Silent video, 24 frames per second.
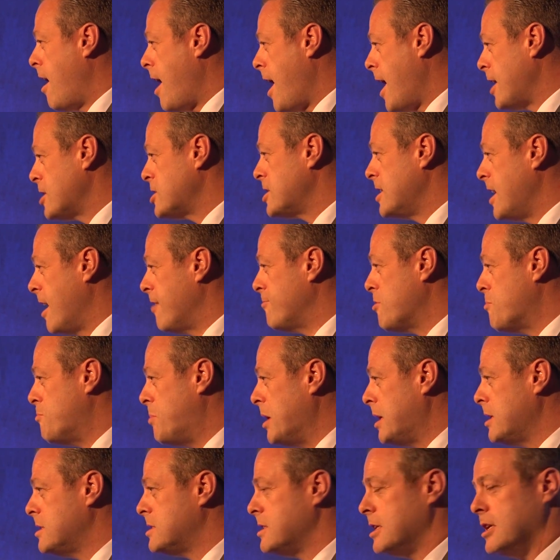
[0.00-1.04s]
actually have
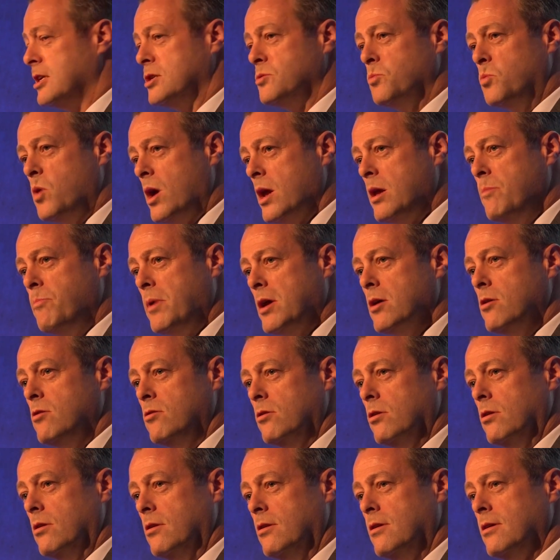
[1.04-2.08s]
abilities way
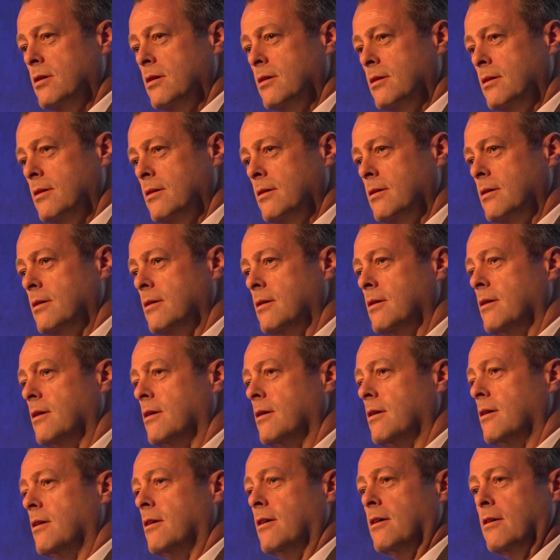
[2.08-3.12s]
beyond
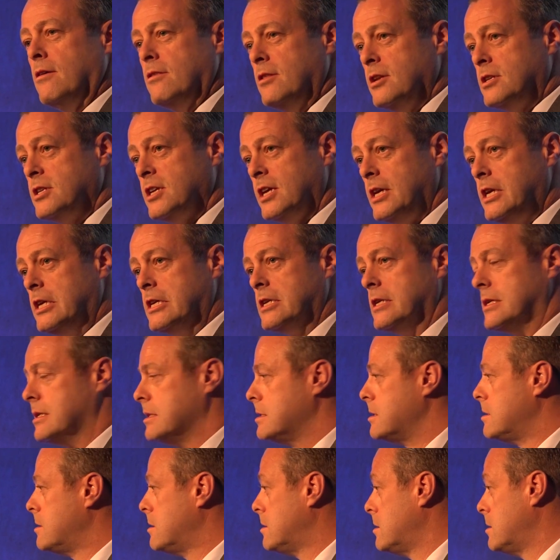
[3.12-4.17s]
the
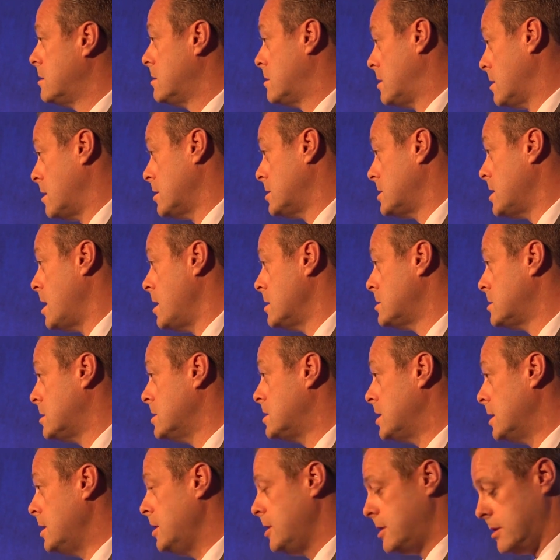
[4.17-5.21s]
teachers that are tasked
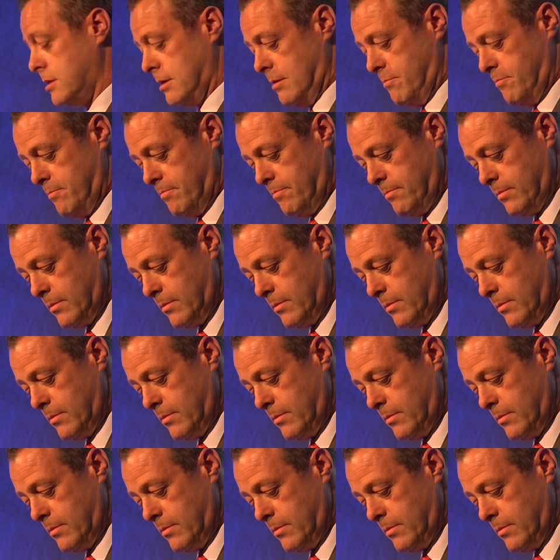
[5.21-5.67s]
to teach them.